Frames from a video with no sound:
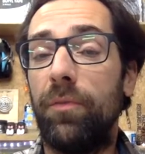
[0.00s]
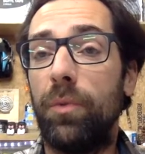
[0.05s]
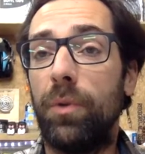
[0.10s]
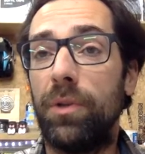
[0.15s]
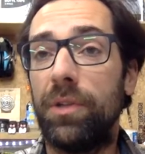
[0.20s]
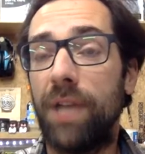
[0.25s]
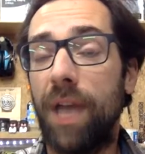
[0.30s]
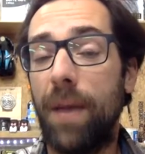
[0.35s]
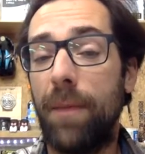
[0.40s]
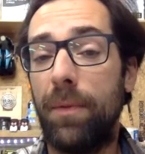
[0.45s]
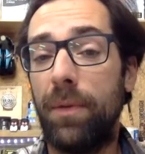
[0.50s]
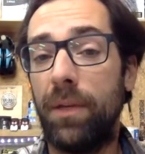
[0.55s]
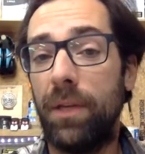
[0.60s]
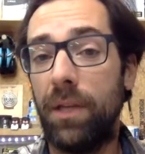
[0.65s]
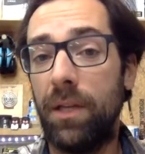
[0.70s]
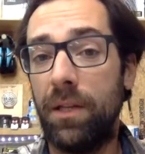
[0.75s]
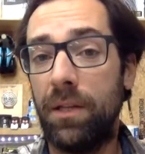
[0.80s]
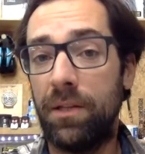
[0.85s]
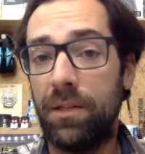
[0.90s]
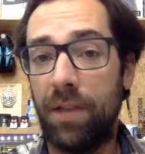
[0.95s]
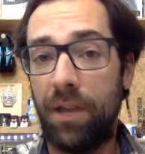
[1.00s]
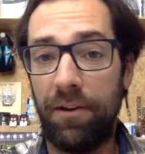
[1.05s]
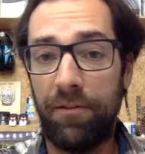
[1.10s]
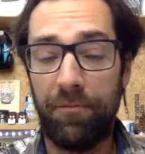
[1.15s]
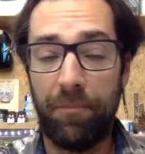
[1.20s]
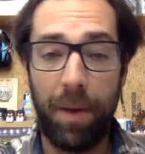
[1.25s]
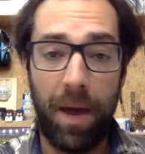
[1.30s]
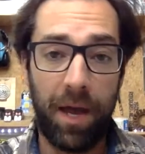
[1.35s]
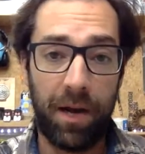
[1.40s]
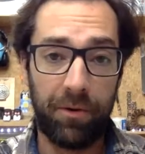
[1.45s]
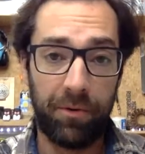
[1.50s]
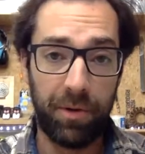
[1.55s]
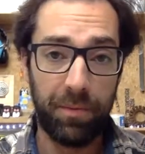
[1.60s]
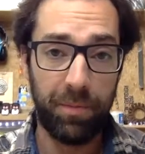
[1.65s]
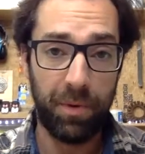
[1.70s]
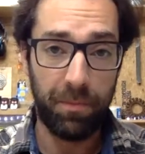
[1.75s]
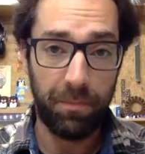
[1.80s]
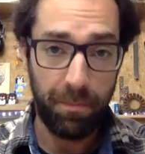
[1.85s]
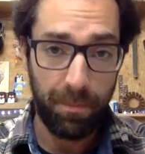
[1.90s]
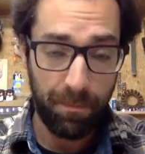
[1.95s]
what's happening inside of battery,
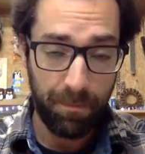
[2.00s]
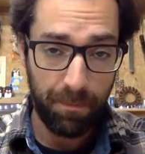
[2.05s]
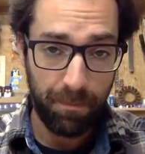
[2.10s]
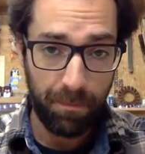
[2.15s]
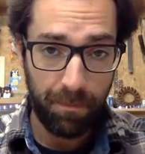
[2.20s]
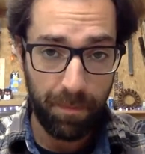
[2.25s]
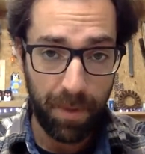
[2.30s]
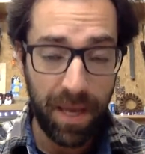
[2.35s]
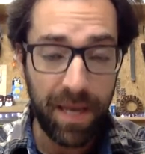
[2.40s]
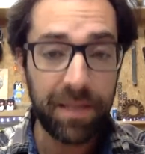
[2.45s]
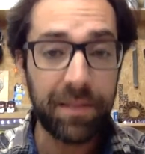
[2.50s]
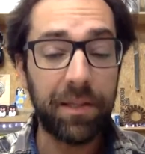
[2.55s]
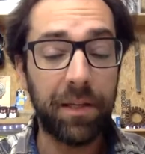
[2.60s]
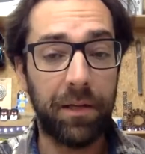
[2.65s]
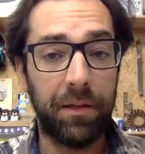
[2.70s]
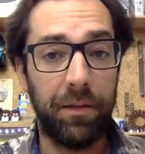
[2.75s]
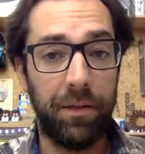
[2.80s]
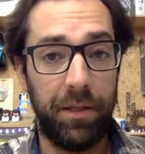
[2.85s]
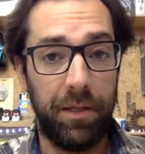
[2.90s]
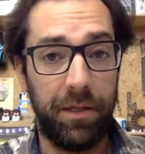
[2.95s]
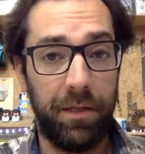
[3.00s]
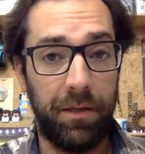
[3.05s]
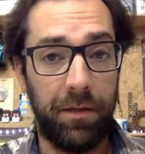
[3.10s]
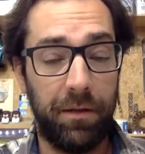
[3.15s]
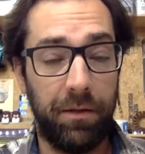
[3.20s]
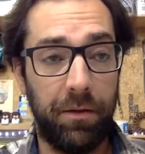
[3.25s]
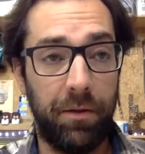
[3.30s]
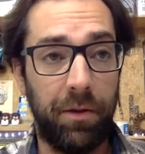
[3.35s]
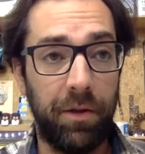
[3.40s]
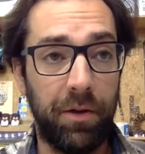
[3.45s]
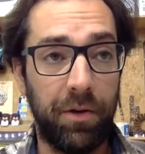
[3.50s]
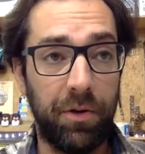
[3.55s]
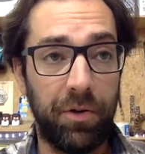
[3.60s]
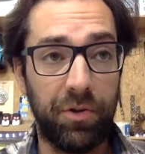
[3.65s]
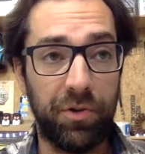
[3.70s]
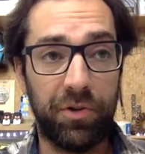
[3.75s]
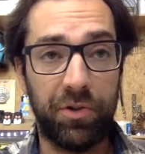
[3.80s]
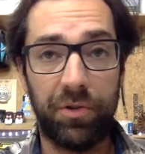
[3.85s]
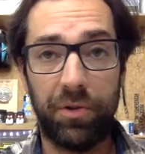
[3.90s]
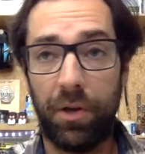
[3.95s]
but basically,
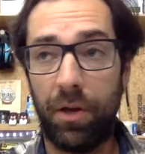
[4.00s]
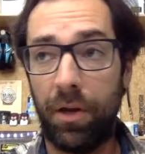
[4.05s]
there's